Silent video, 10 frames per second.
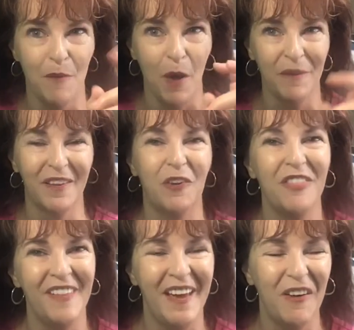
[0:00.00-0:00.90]
mom's little
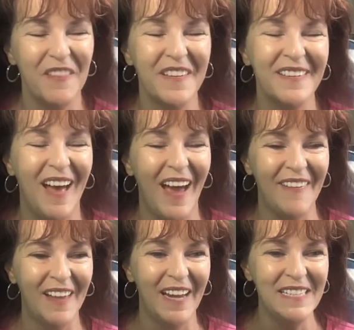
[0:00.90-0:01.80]
thing on the
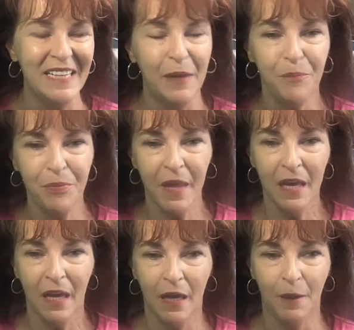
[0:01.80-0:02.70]
side that I did.
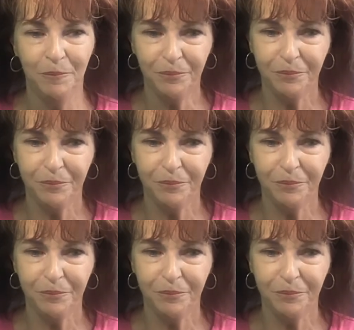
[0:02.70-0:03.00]
And